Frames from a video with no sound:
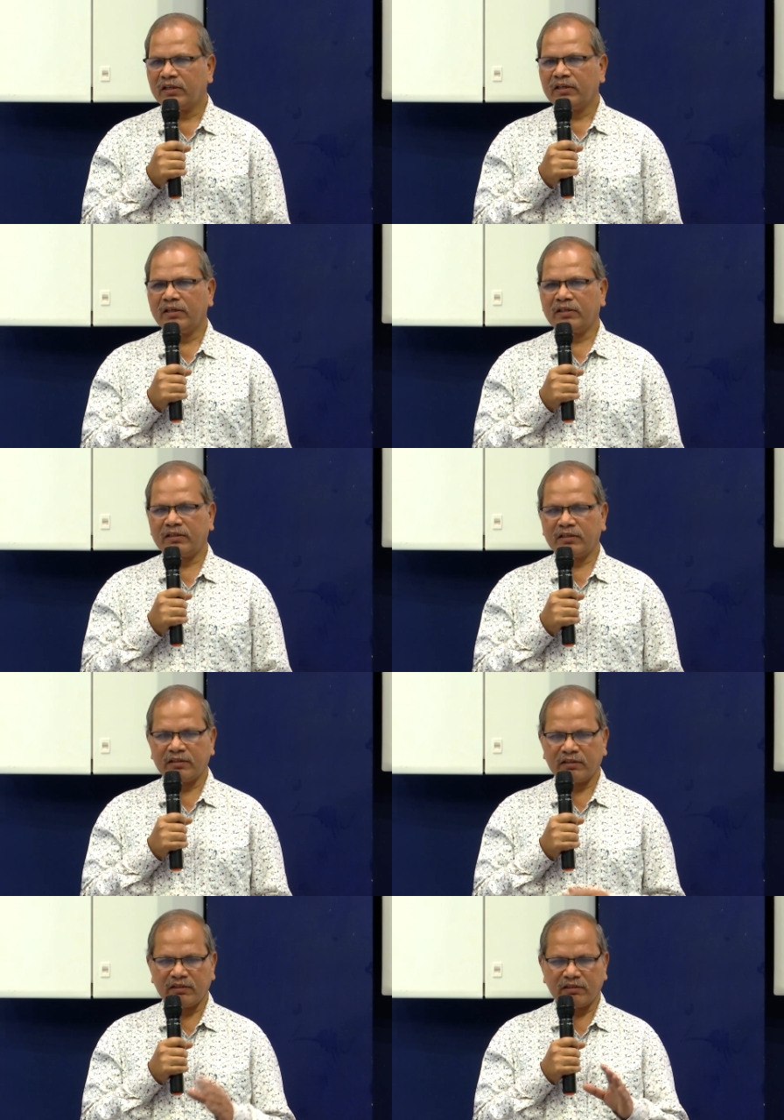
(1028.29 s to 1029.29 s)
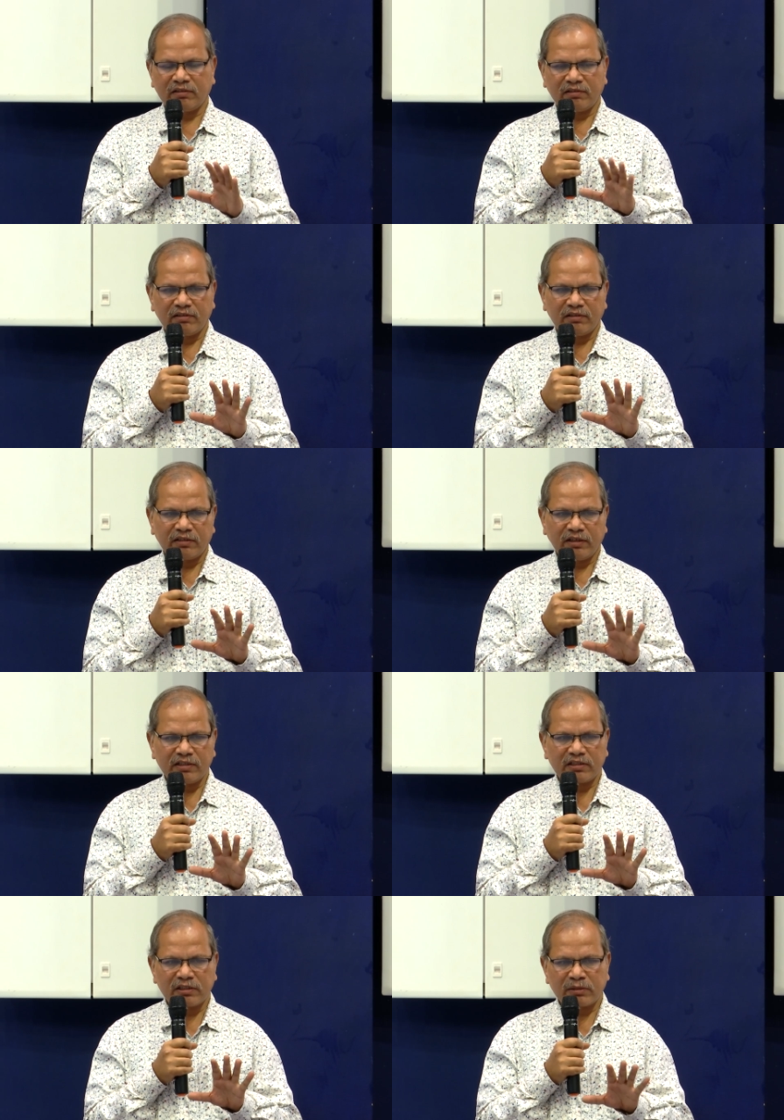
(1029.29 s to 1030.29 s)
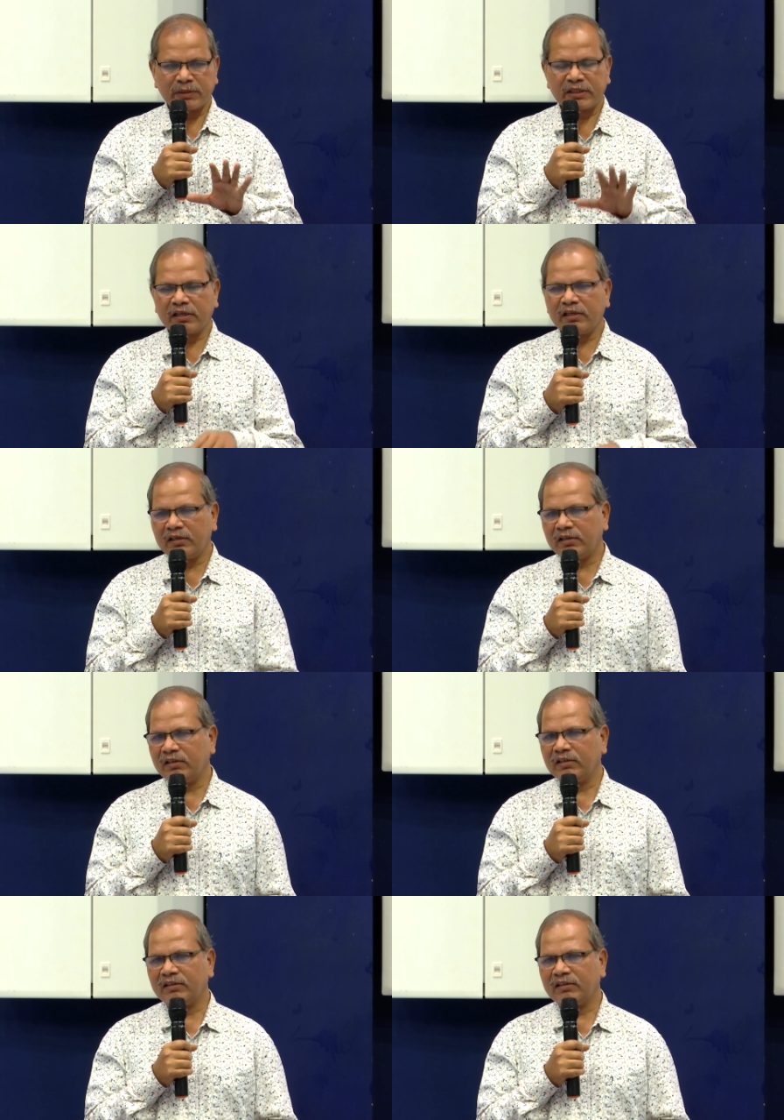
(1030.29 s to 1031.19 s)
it takes special